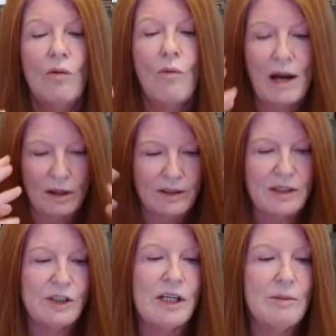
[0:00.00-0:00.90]
while at
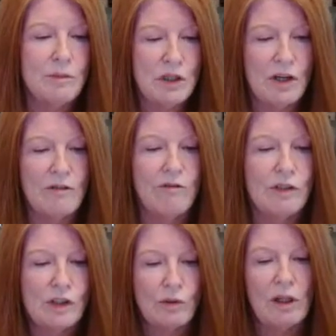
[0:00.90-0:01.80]
the same time
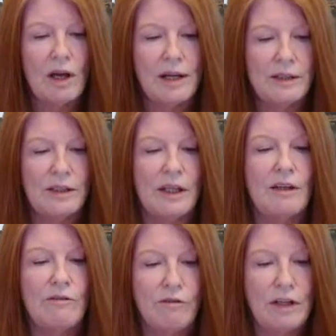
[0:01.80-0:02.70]
visualize
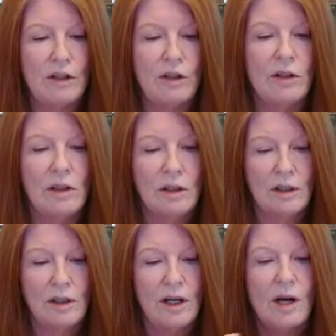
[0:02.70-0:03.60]
and feel
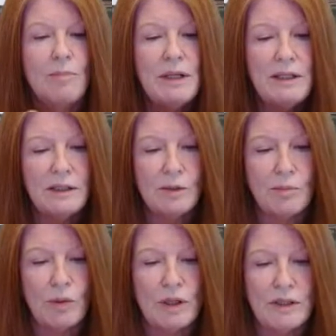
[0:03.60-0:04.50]
a peace
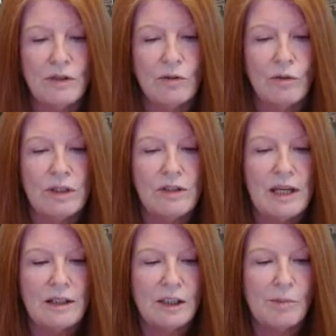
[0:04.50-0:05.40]
present within
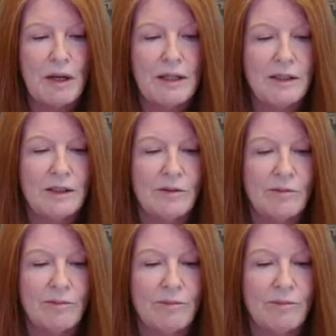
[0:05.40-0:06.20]
that space.